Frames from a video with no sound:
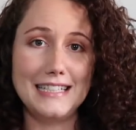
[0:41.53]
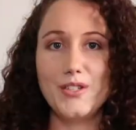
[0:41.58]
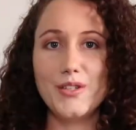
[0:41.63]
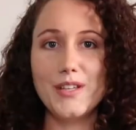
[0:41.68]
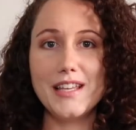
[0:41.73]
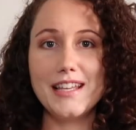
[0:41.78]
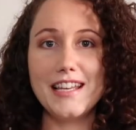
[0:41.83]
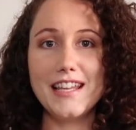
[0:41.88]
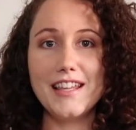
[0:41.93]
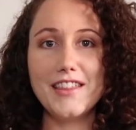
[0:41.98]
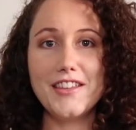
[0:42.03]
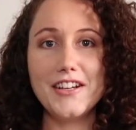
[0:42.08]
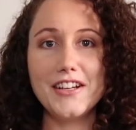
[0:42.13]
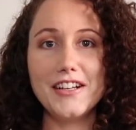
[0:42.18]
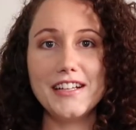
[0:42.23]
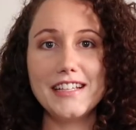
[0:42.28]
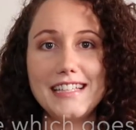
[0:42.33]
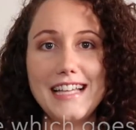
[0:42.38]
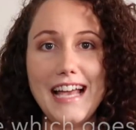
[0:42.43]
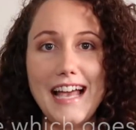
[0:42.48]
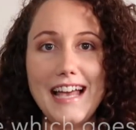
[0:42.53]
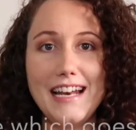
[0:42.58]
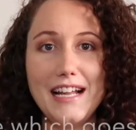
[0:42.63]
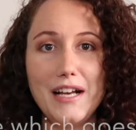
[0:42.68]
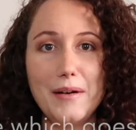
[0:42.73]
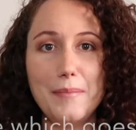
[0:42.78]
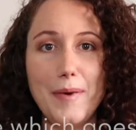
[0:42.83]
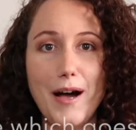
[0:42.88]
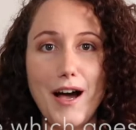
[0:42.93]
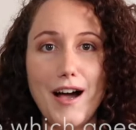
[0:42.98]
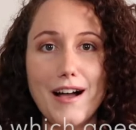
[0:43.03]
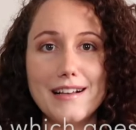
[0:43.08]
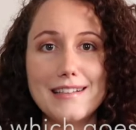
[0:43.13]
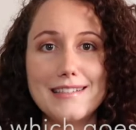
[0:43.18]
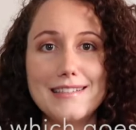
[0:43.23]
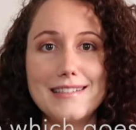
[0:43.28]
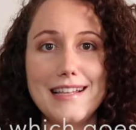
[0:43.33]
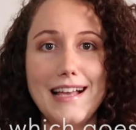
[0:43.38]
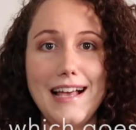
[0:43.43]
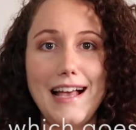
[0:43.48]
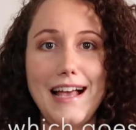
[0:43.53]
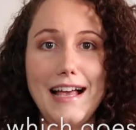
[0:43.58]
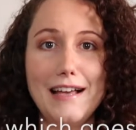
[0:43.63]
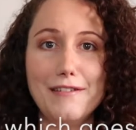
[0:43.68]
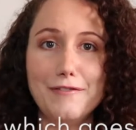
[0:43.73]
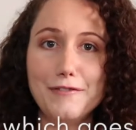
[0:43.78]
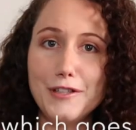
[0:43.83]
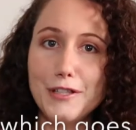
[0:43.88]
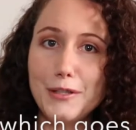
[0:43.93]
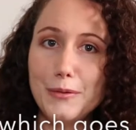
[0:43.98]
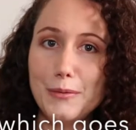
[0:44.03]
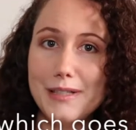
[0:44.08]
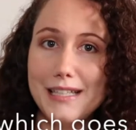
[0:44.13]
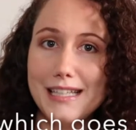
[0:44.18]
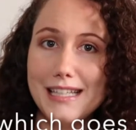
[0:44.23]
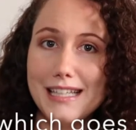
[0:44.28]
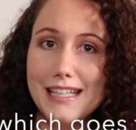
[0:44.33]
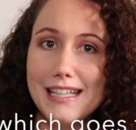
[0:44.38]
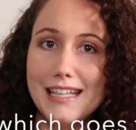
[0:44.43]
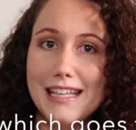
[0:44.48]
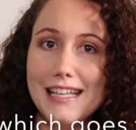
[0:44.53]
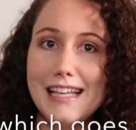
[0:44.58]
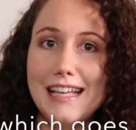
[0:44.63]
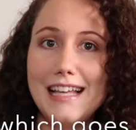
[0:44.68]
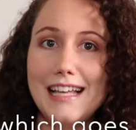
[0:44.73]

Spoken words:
You can either get a box every week,